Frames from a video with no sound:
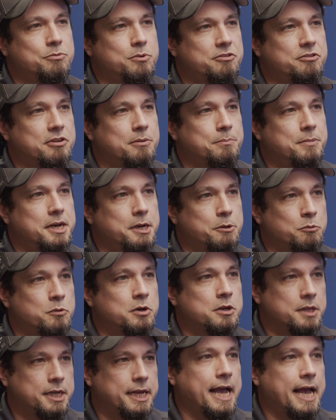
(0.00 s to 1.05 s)
where somebody
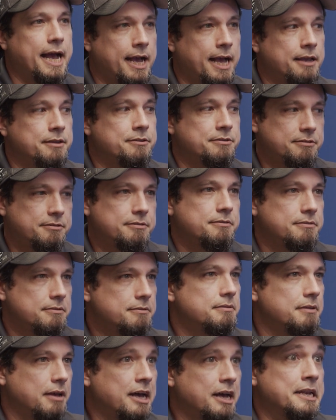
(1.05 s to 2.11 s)
really has
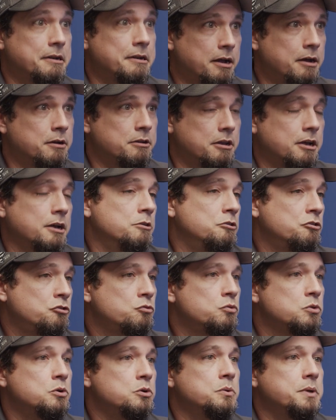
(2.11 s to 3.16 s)
a
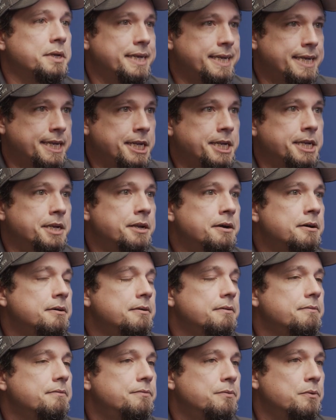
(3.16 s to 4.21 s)
true need
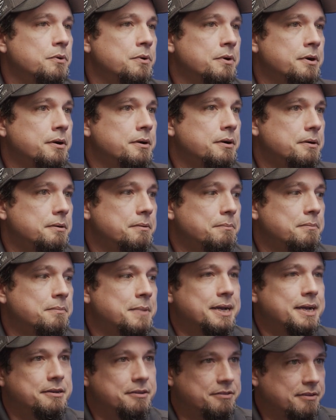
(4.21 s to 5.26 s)
for
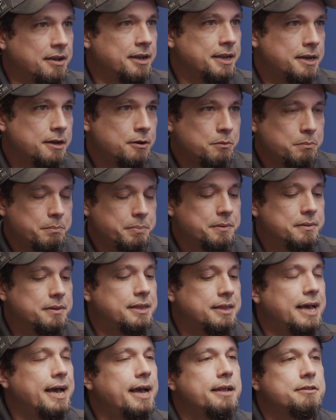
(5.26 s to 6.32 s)
my design help.
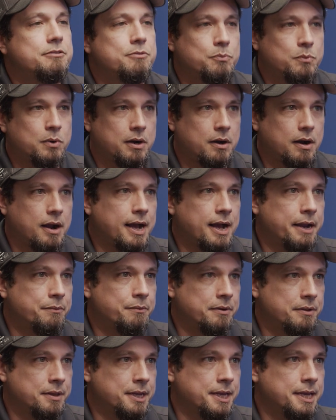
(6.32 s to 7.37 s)
That's where I
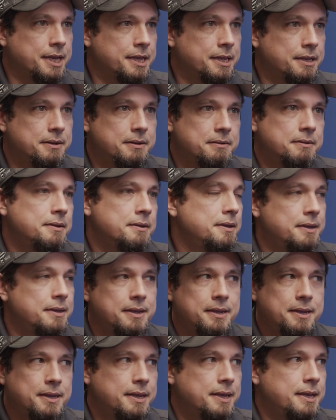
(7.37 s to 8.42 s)
really
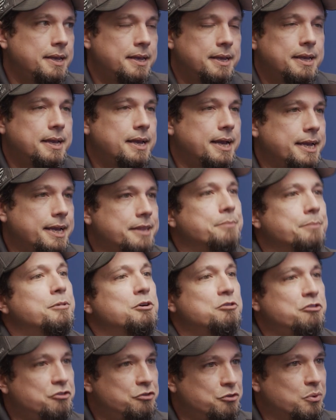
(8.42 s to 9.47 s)
get the
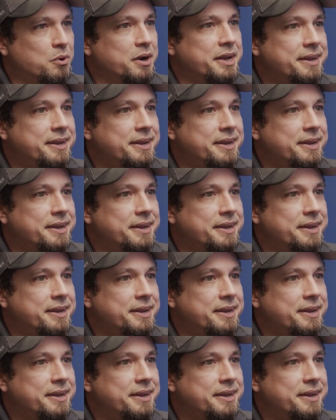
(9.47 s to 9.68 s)
most joy.